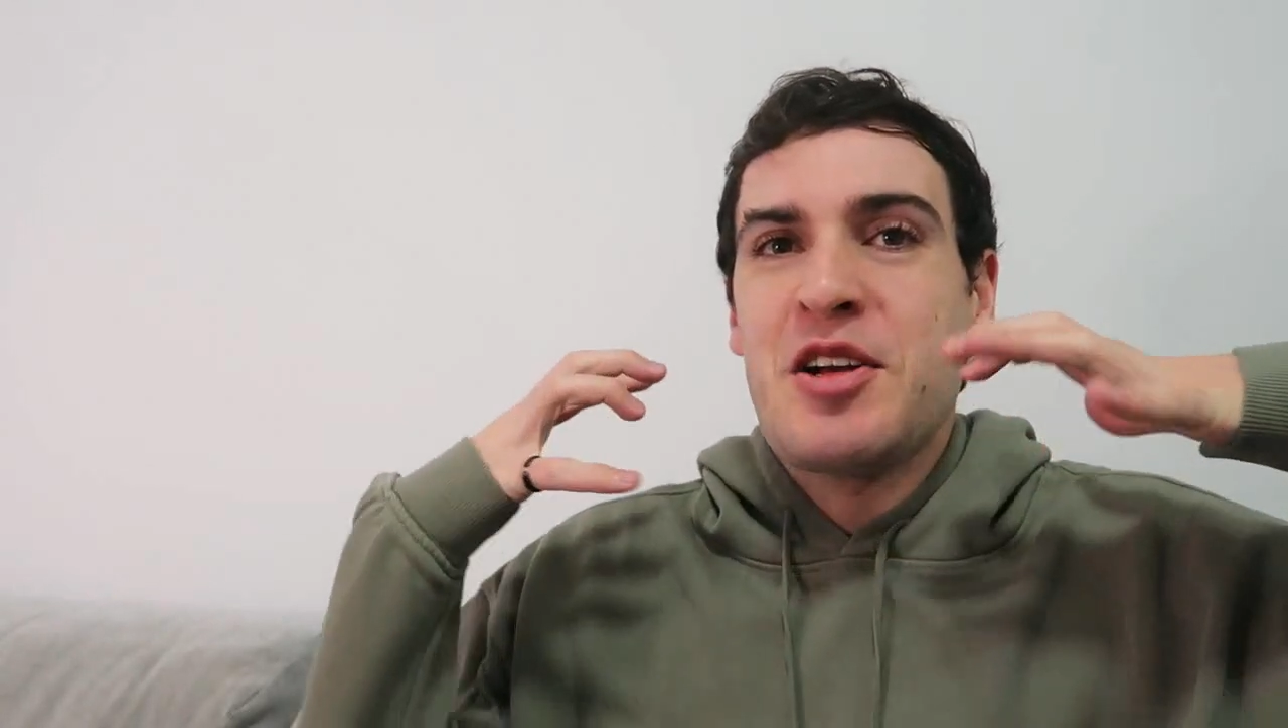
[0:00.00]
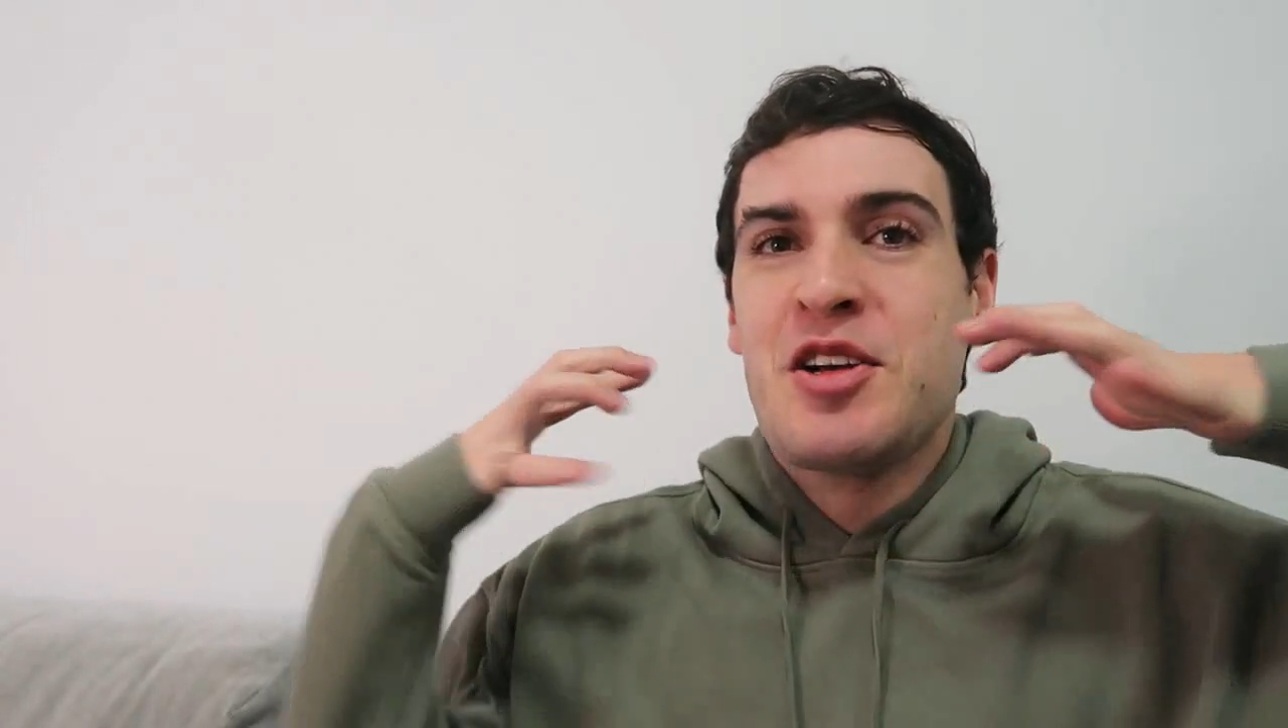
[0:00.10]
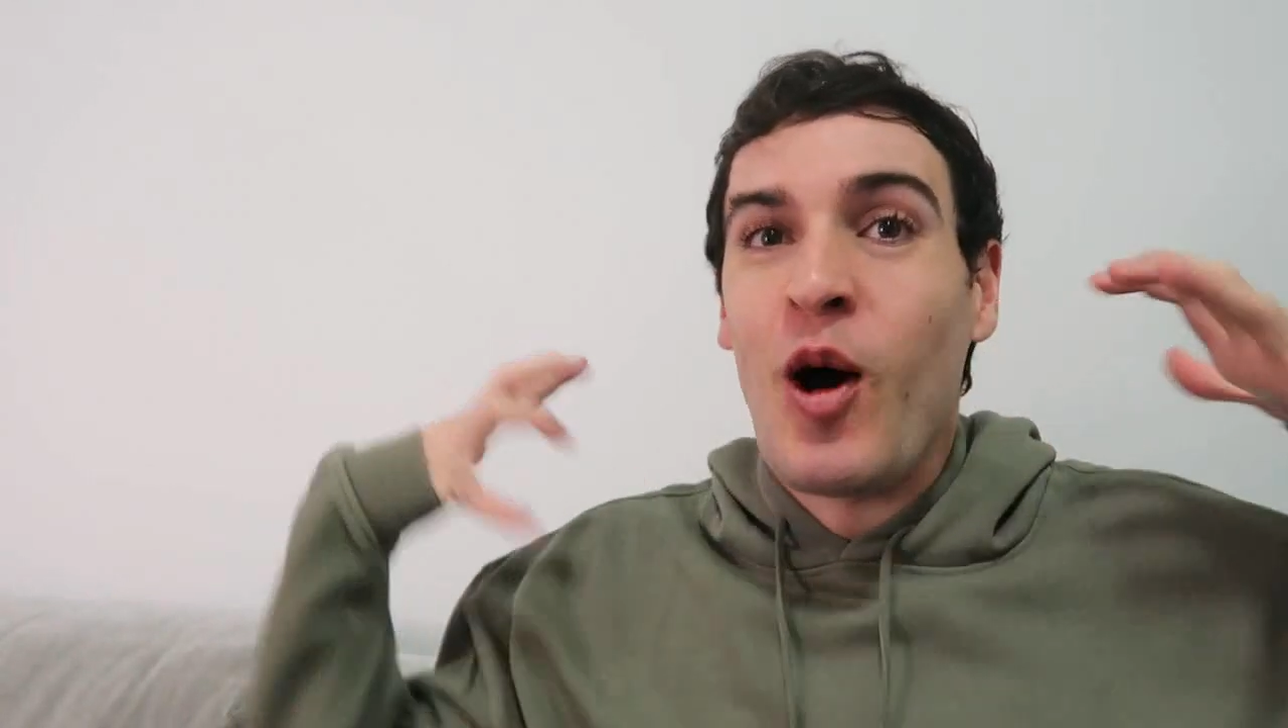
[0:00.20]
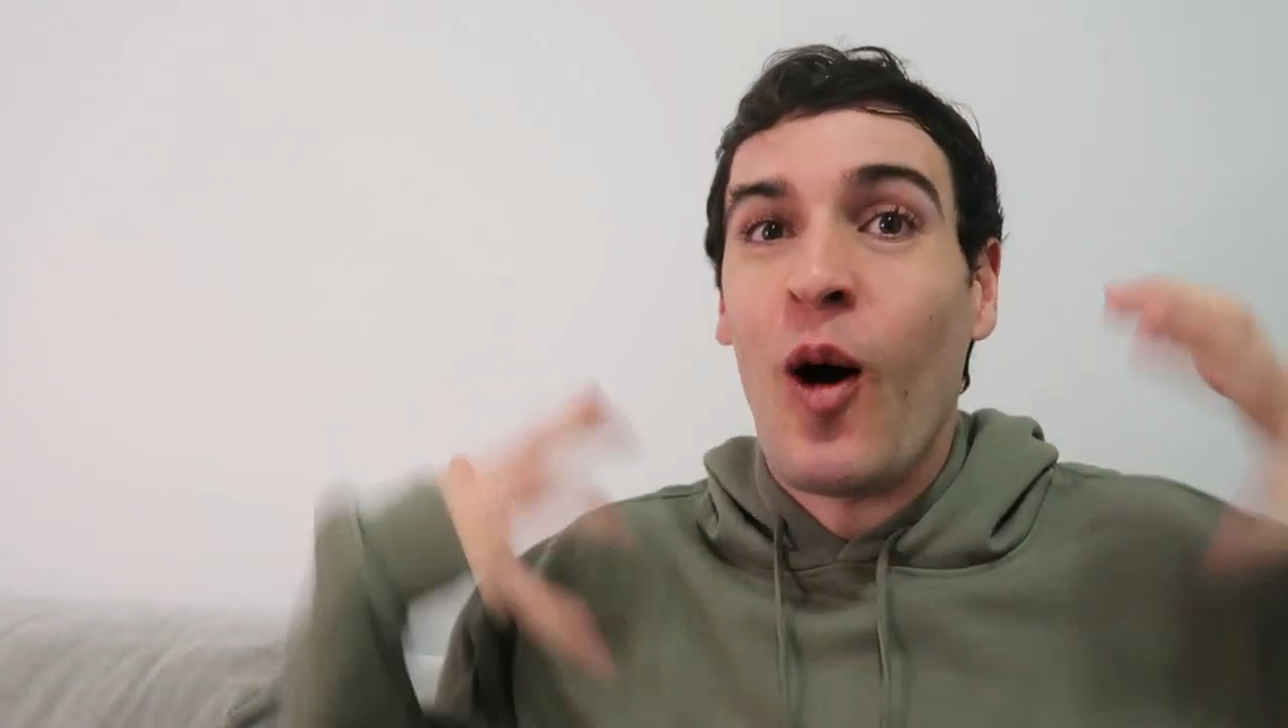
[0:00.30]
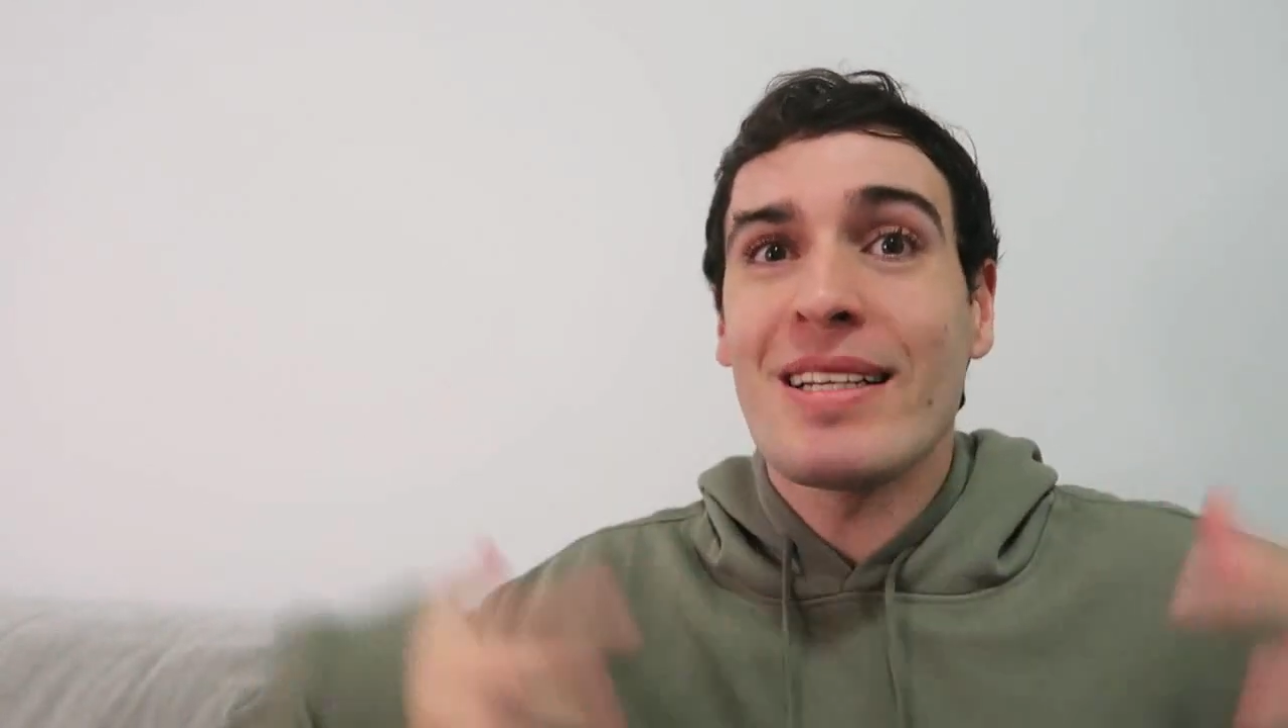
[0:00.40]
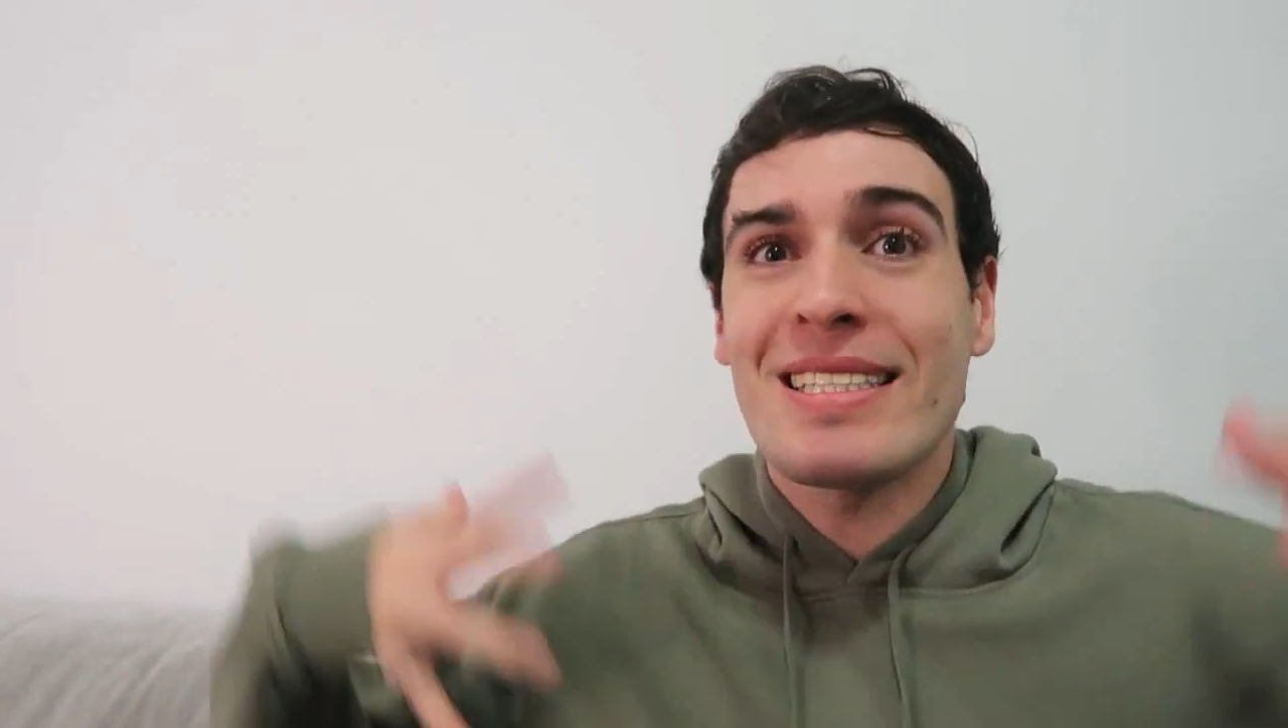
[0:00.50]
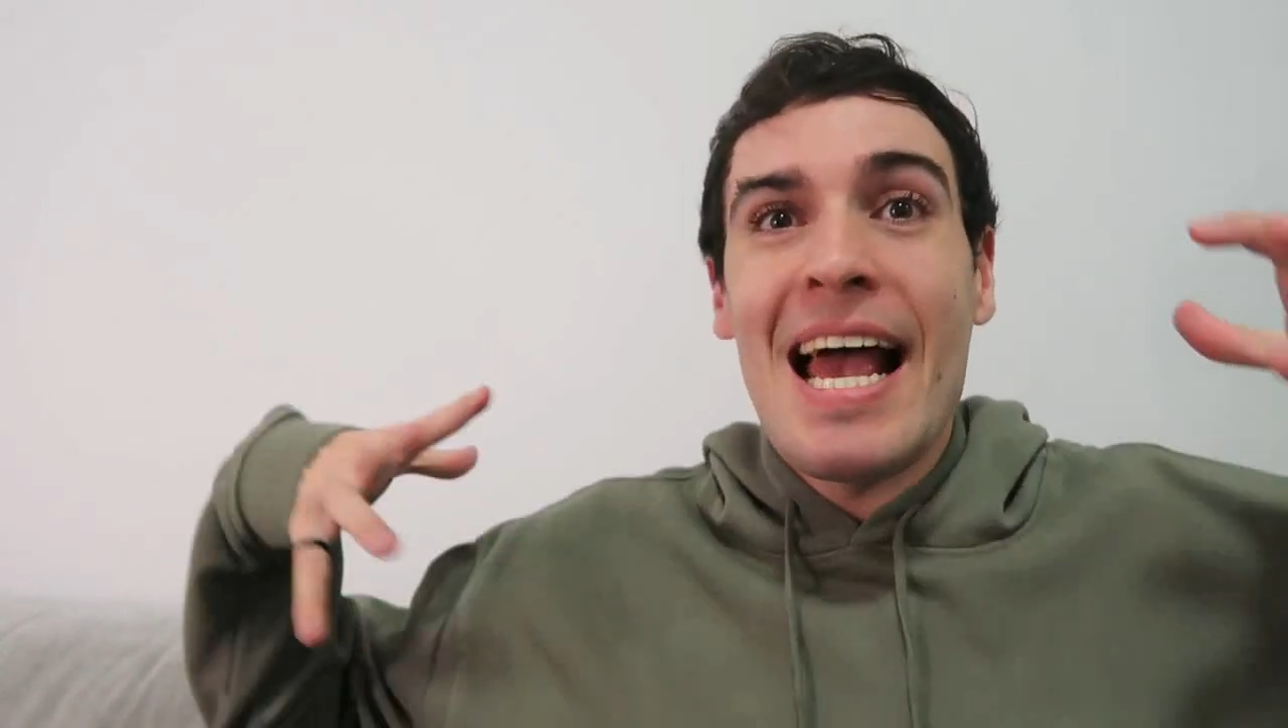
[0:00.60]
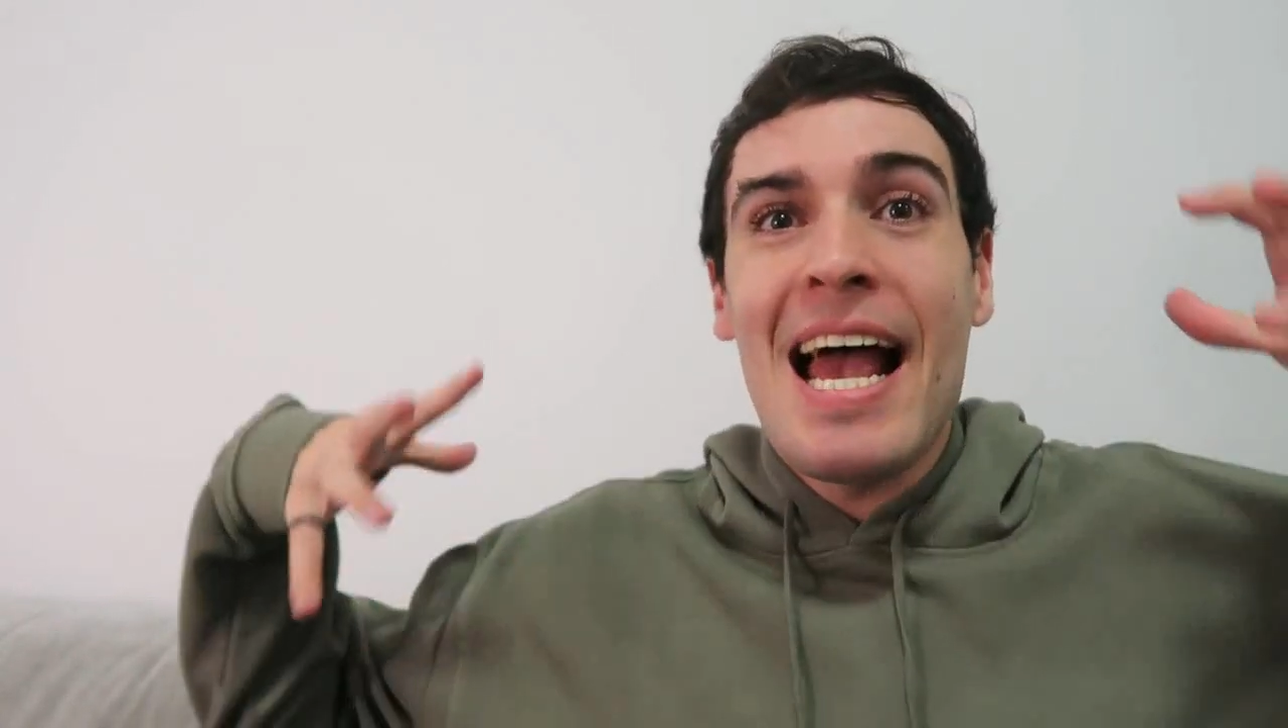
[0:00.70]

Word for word: not